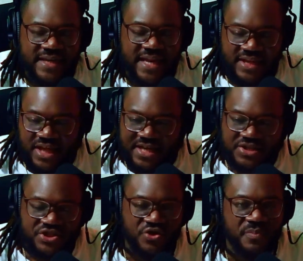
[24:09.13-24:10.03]
He looking
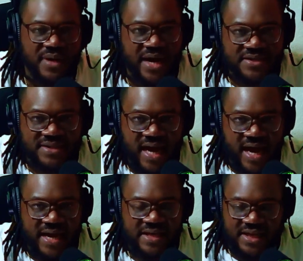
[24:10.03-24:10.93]
stupid
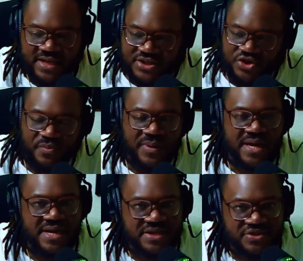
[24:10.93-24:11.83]
outside. He looking stupid
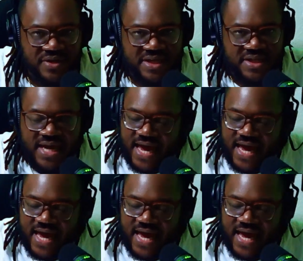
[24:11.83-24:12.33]
in these streets.